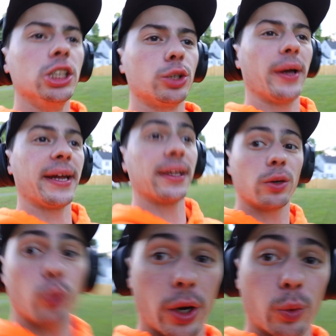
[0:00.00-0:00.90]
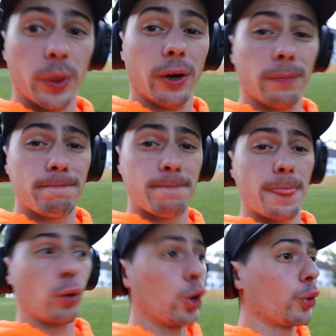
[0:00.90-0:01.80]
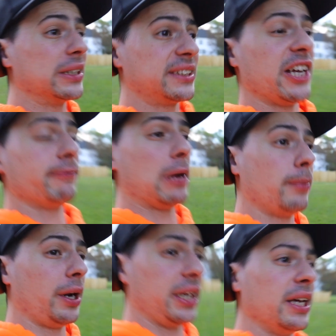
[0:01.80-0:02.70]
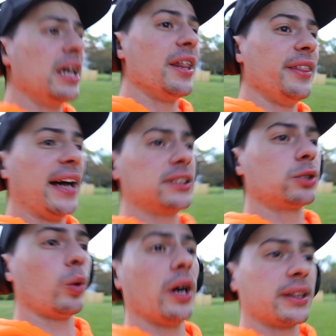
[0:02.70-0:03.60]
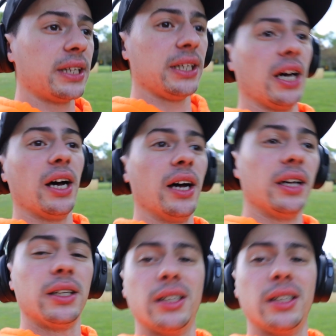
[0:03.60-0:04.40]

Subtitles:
Do I get the One Wheel, or do I save my money? That's what the